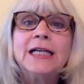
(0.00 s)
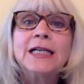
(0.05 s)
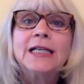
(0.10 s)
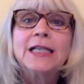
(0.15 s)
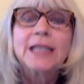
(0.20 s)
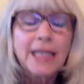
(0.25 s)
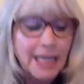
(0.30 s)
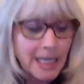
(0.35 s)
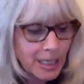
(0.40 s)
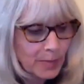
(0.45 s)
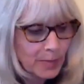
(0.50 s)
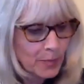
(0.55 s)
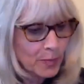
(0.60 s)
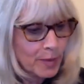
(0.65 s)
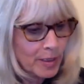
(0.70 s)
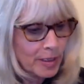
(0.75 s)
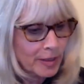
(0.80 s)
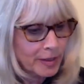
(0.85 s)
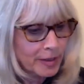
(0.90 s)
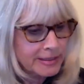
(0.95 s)
A
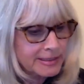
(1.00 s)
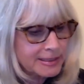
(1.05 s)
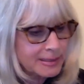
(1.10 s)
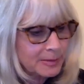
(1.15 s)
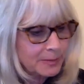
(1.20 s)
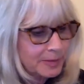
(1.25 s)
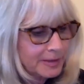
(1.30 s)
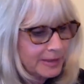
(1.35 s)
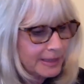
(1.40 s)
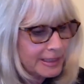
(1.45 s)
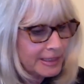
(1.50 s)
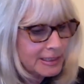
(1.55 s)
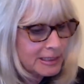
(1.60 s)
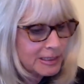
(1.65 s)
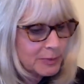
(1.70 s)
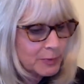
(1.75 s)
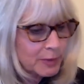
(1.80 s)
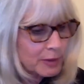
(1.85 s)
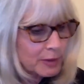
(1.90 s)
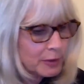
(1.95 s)
library is a
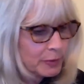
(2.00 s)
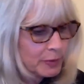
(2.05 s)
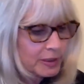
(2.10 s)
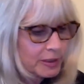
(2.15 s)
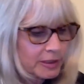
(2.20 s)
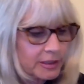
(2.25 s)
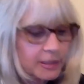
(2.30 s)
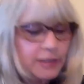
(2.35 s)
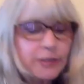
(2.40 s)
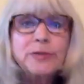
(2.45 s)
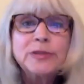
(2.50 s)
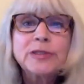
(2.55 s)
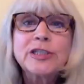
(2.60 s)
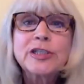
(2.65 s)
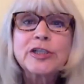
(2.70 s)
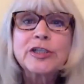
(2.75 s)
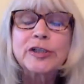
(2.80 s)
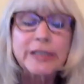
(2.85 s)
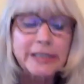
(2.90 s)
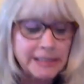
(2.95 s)
place where you can
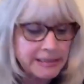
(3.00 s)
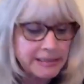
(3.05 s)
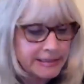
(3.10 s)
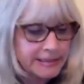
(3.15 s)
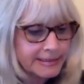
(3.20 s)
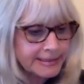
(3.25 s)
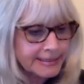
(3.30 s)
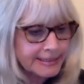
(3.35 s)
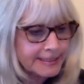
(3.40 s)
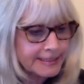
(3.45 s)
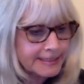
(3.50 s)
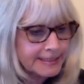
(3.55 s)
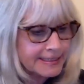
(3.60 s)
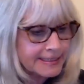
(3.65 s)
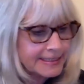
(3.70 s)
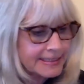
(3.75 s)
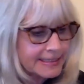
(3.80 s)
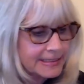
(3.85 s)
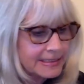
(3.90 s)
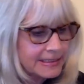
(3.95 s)
lose your
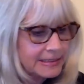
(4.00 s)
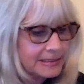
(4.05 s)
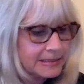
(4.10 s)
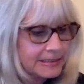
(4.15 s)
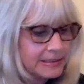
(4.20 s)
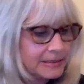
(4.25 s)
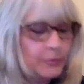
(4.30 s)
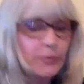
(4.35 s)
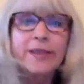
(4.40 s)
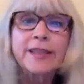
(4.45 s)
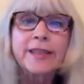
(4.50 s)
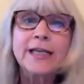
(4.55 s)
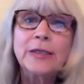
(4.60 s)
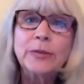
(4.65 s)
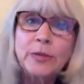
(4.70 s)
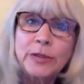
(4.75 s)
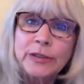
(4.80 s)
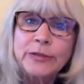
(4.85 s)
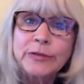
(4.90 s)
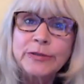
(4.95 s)
innocence
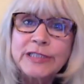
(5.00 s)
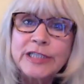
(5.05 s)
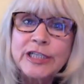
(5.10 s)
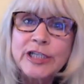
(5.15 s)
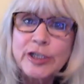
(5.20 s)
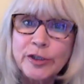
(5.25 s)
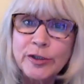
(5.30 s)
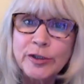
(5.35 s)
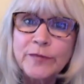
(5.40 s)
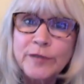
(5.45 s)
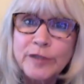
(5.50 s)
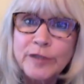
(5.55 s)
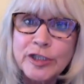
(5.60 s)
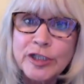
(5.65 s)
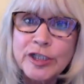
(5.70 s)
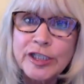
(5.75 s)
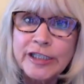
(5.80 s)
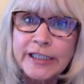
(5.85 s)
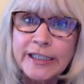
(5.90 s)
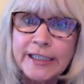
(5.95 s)
without losing your
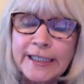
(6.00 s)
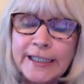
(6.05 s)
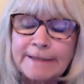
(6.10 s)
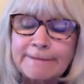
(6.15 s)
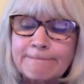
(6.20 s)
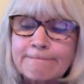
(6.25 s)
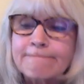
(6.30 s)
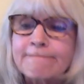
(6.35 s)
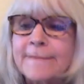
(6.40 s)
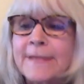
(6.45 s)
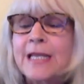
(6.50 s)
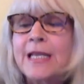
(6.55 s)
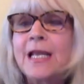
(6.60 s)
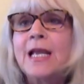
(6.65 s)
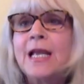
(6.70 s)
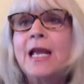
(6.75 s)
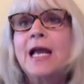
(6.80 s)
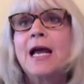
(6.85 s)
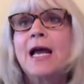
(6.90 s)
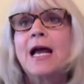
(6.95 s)
virginity.
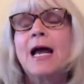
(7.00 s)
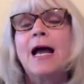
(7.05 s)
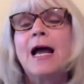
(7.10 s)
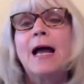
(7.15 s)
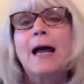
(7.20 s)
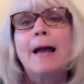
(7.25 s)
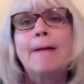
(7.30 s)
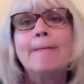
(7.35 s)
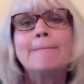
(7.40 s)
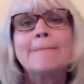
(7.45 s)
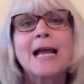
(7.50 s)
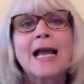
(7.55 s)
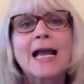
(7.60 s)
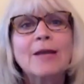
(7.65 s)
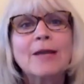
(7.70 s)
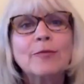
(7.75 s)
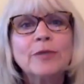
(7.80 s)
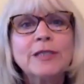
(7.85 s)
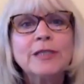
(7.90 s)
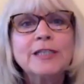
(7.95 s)
Um,
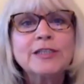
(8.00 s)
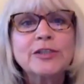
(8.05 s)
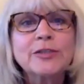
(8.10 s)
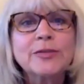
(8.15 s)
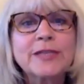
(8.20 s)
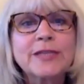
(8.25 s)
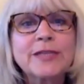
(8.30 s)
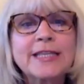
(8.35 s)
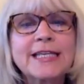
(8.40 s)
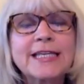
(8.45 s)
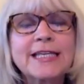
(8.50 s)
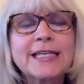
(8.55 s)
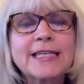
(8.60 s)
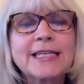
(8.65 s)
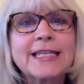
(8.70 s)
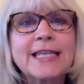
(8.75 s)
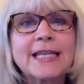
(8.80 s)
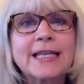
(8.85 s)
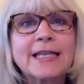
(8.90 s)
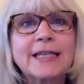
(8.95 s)
I really do think
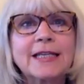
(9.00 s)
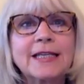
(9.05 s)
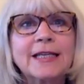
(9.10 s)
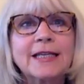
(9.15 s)
that